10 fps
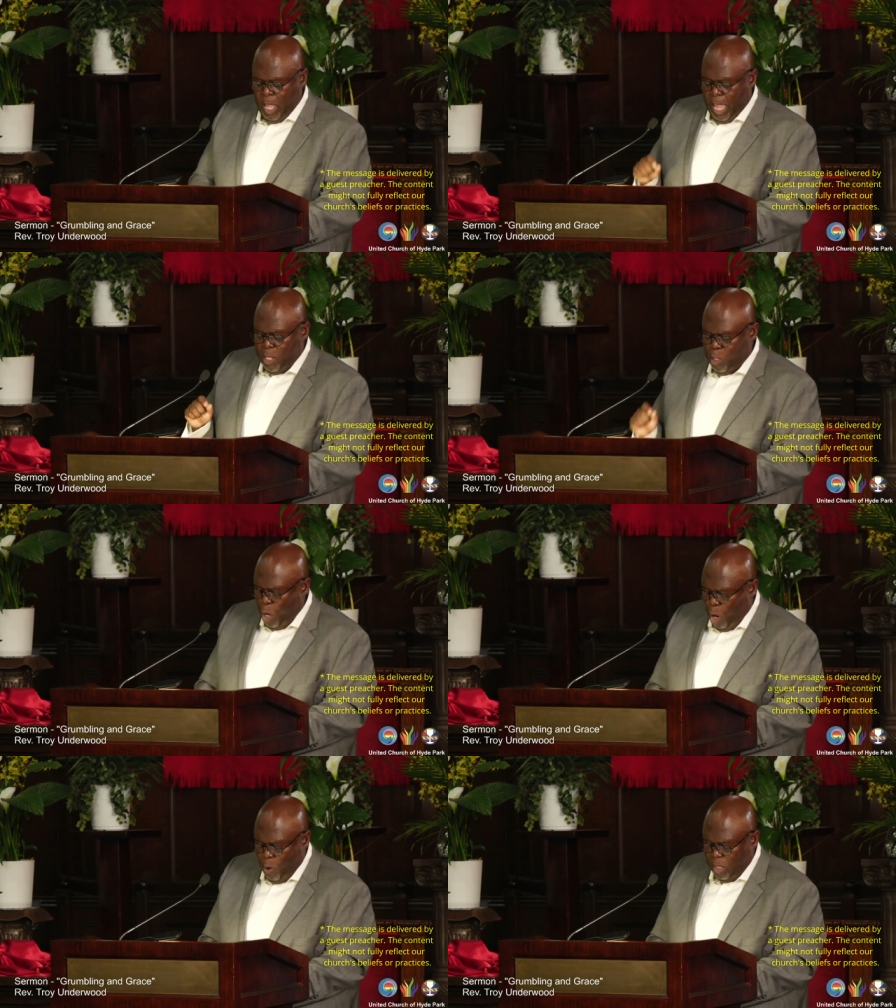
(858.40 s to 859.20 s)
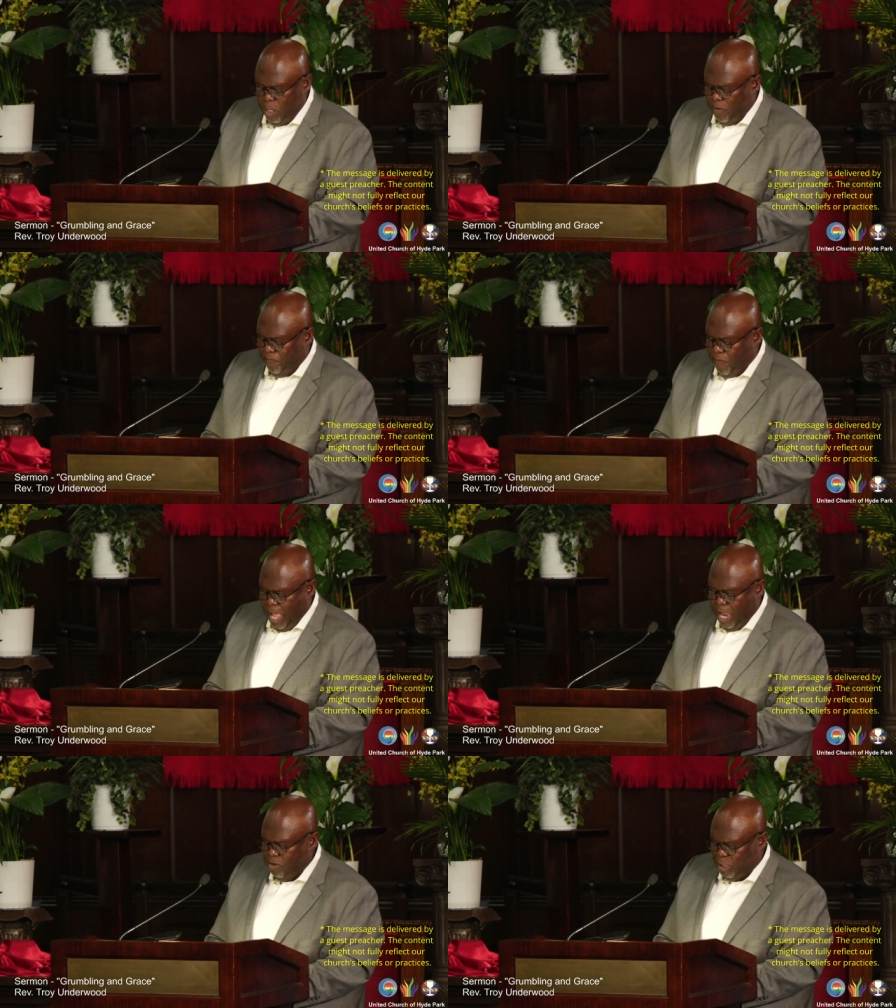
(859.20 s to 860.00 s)
and know a little
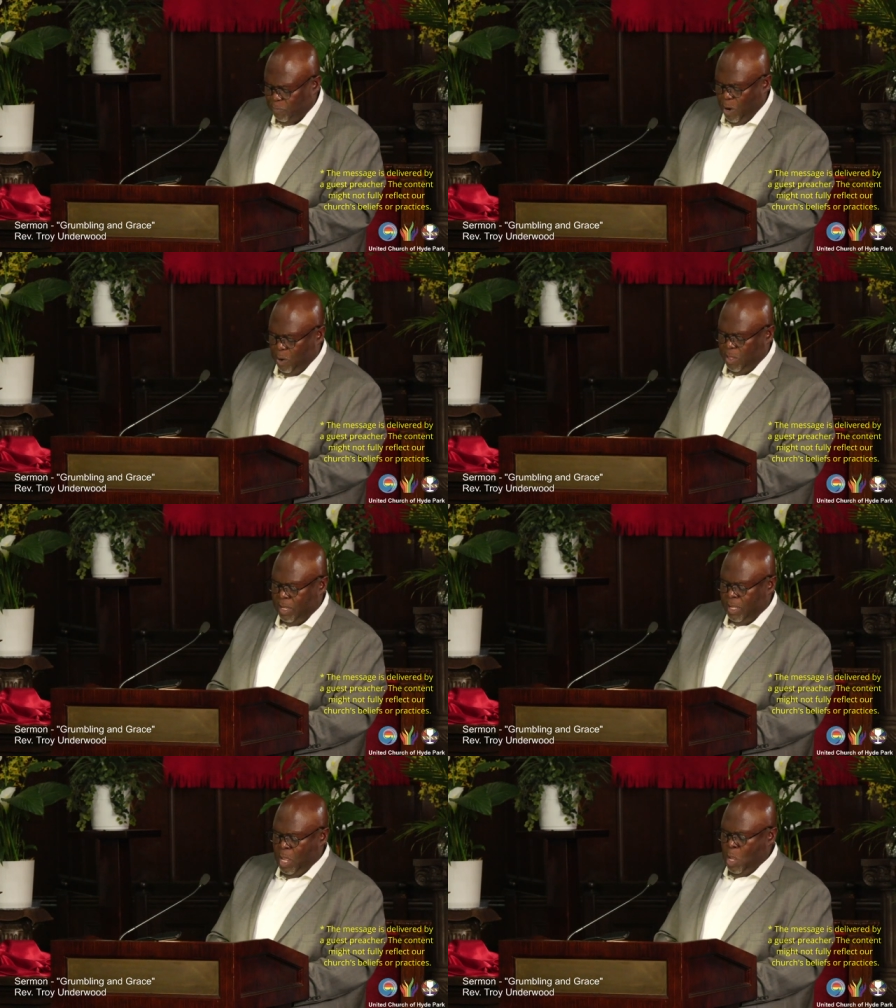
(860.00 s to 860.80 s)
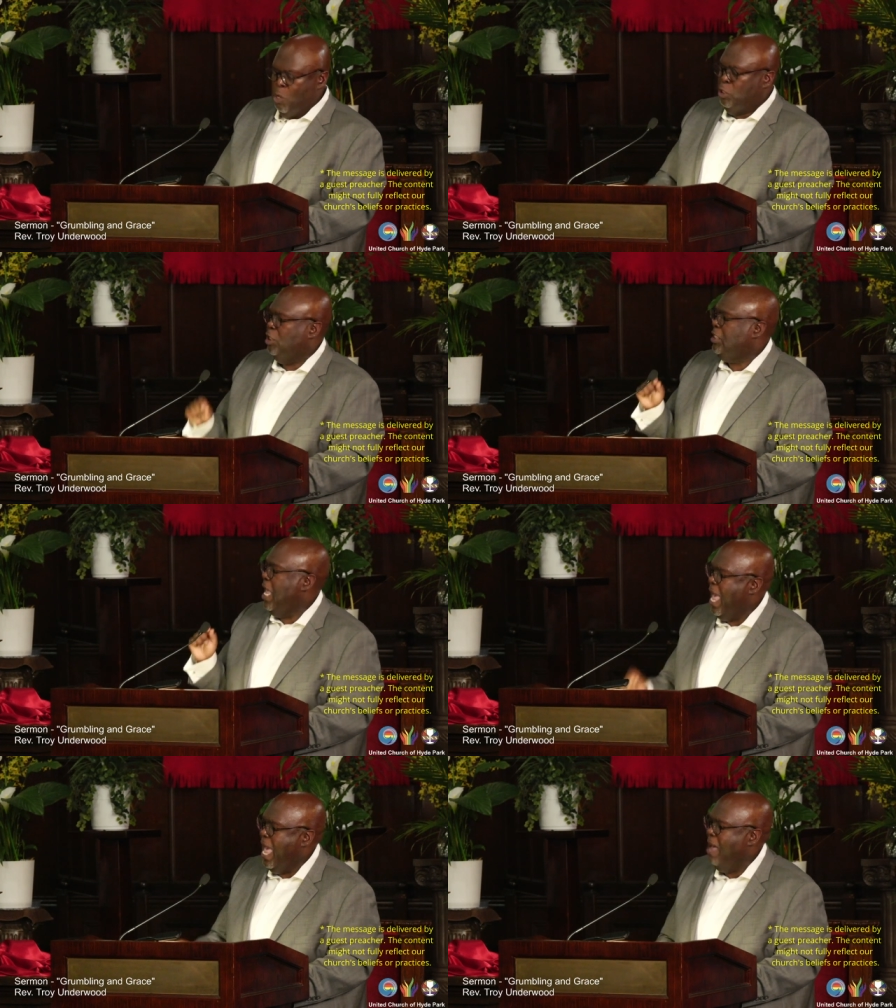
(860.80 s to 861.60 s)
fire is burning. Just
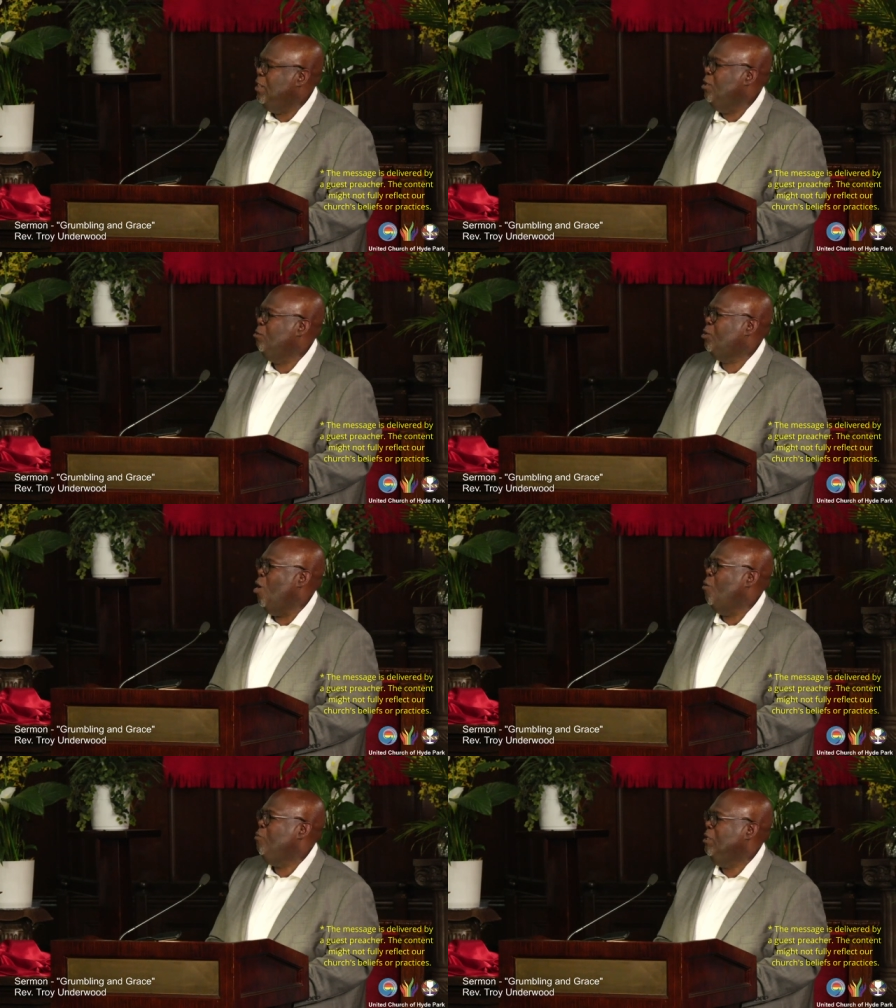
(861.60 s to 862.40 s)
have a little talk with